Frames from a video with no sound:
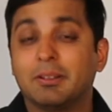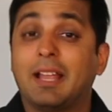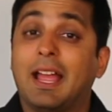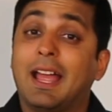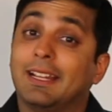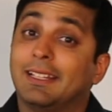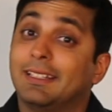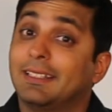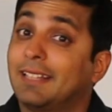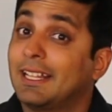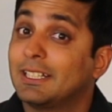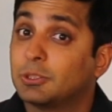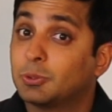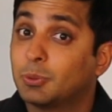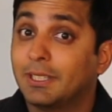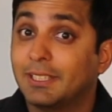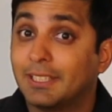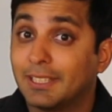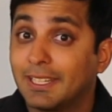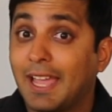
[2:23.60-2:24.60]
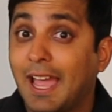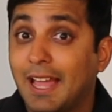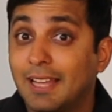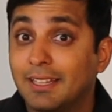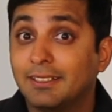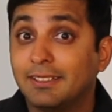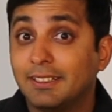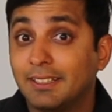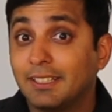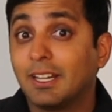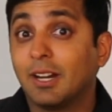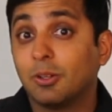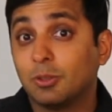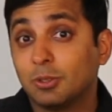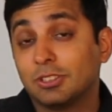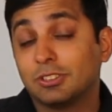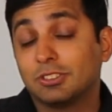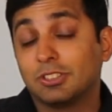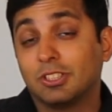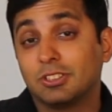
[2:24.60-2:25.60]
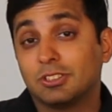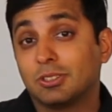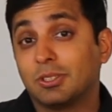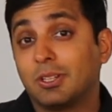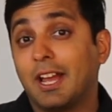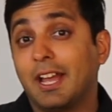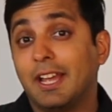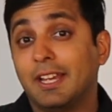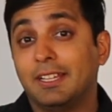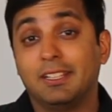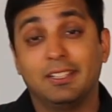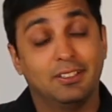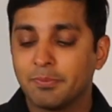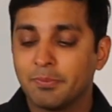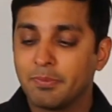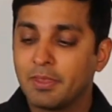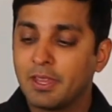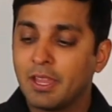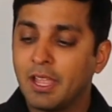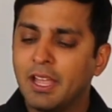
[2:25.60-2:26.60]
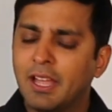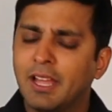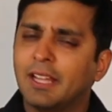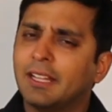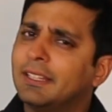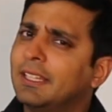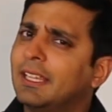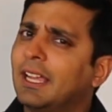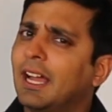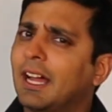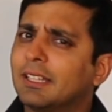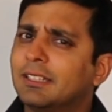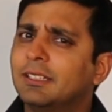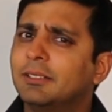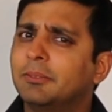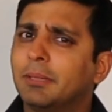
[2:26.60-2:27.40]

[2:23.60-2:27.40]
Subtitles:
And that's why the calorie count is also high. The other